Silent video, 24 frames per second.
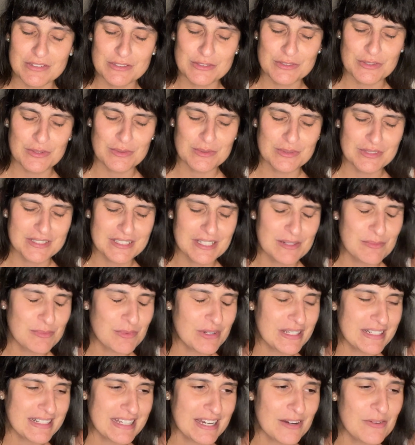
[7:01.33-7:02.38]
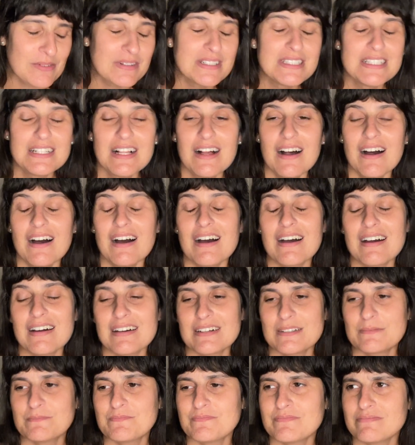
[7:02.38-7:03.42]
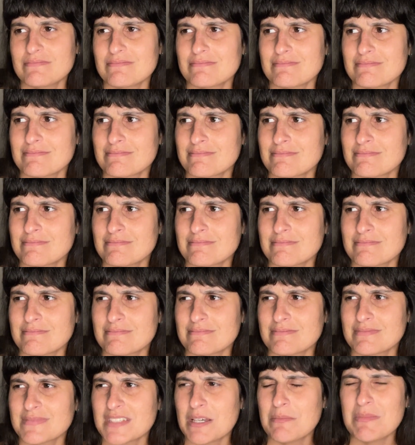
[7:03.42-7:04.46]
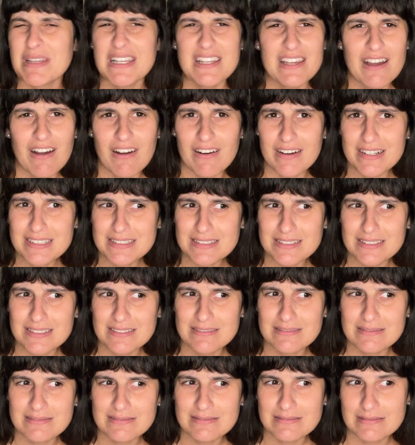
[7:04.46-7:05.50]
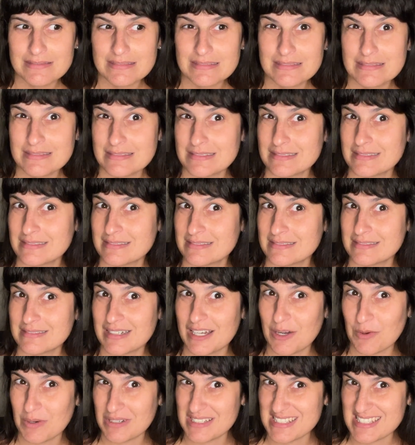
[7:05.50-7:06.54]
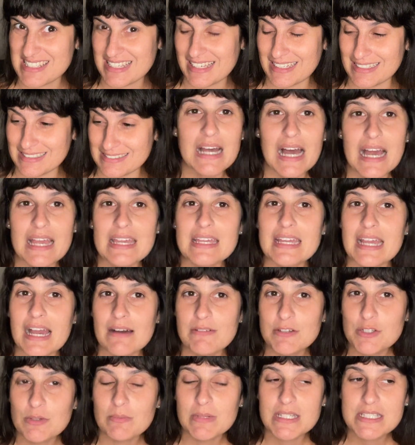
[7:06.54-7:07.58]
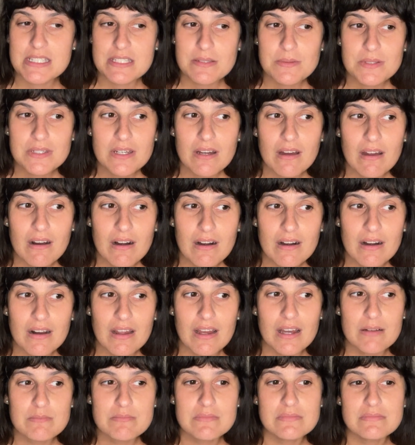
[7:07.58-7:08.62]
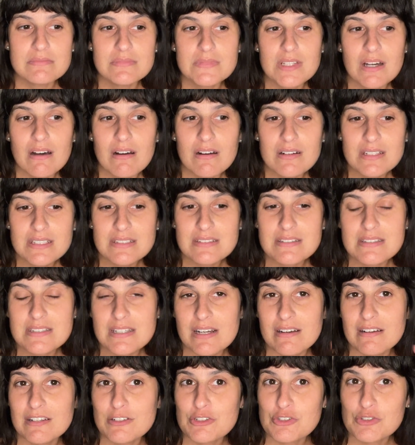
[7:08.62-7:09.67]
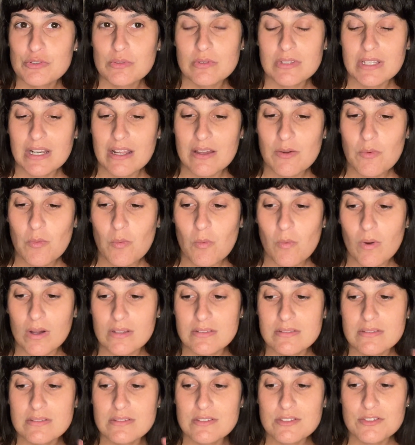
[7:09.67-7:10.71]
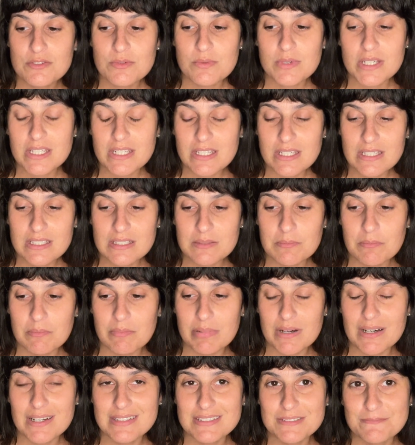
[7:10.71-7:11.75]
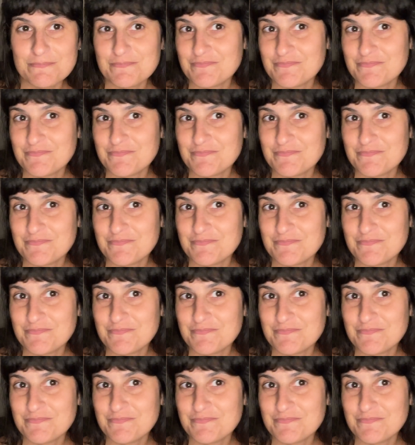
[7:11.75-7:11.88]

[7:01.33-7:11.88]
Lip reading: to go look it up right now. Emilia Hart, I want to say. I have it on my TBR. I'm not entirely sure that I want to read it, but